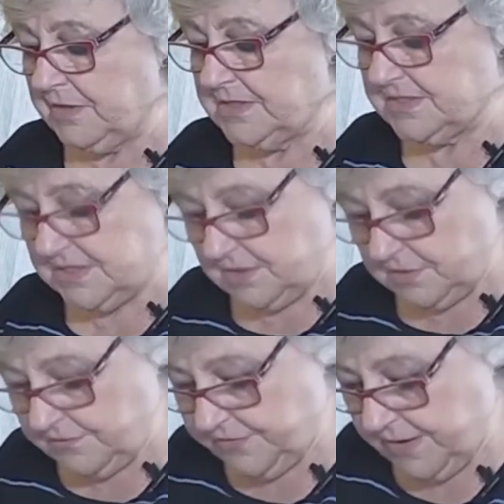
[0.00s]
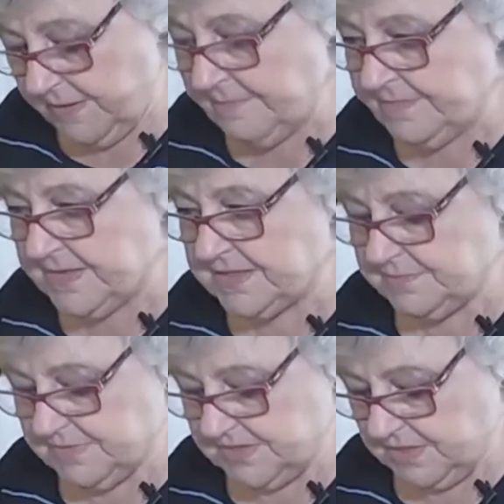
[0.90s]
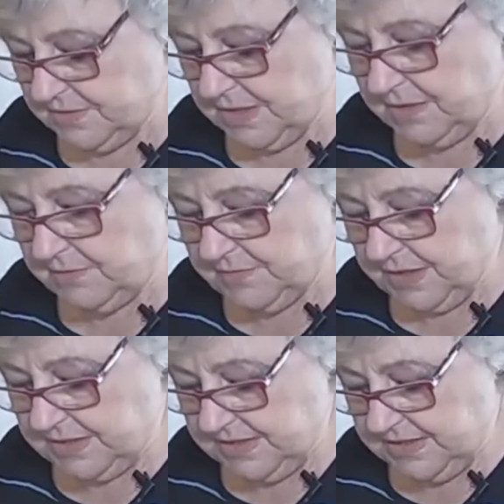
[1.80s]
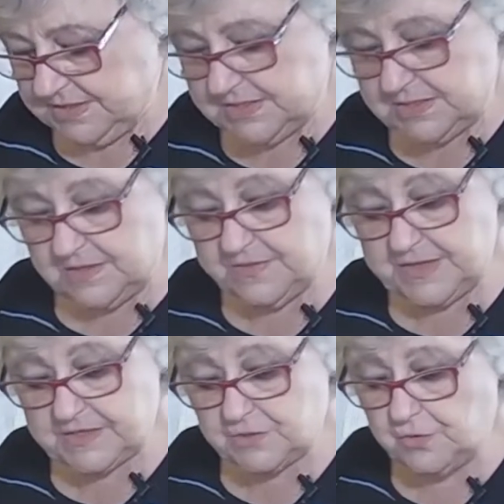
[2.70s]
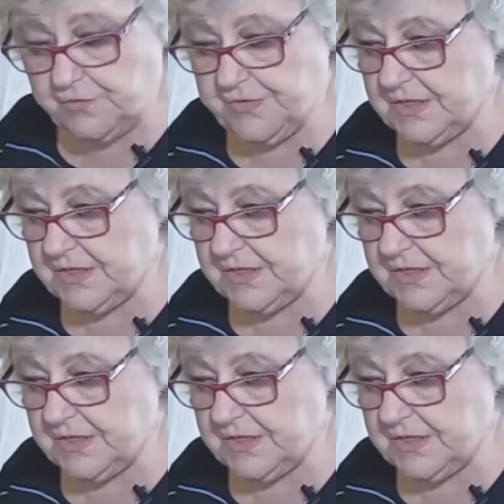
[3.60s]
serve. So I need to turn that off.